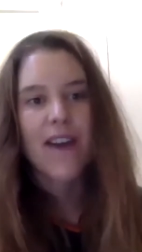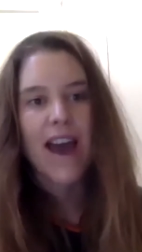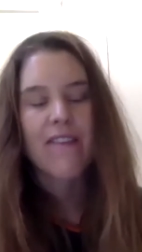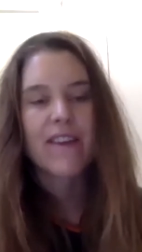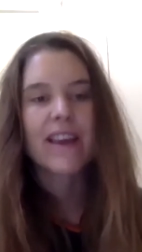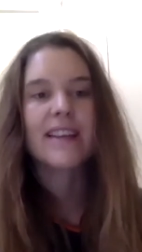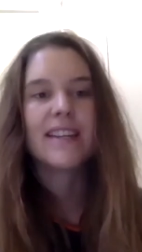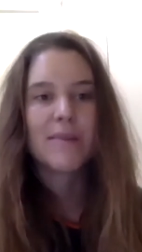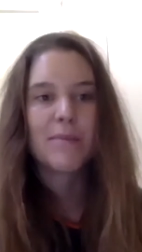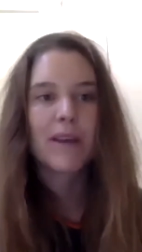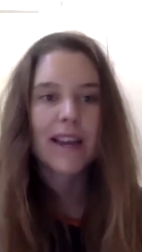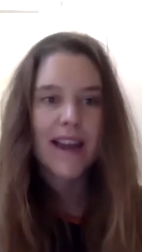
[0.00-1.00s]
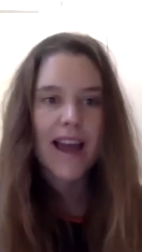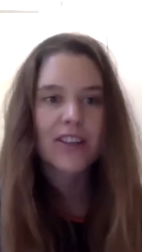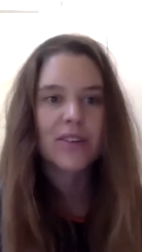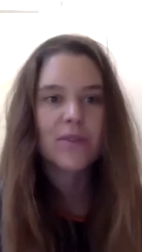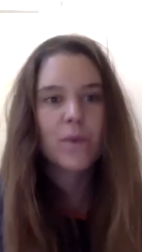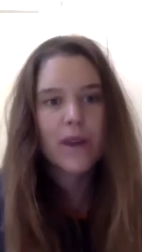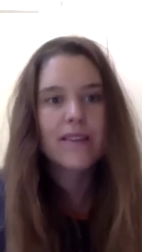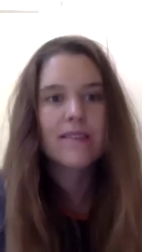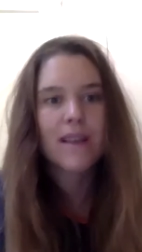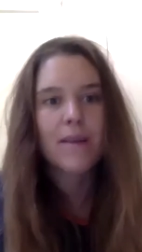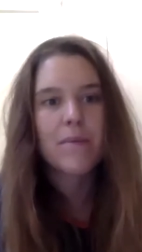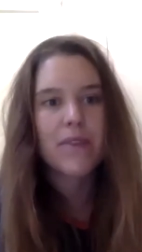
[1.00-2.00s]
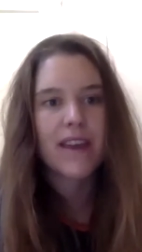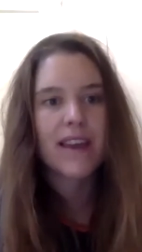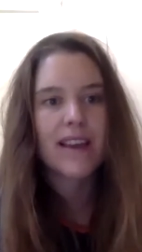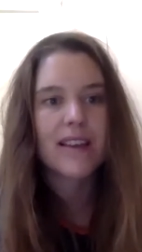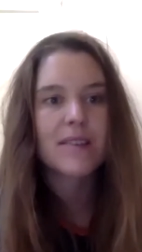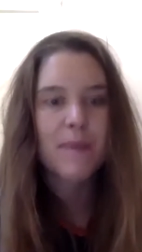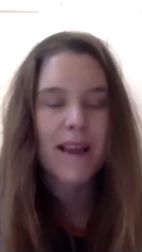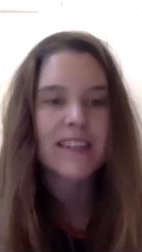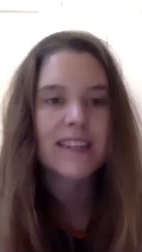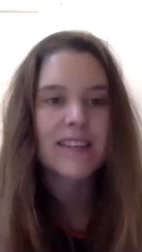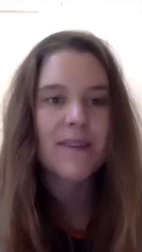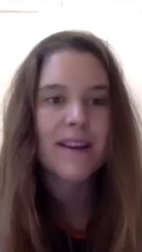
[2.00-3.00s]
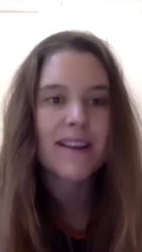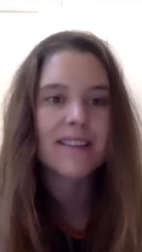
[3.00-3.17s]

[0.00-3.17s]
having a deeper connection with something, especially when it's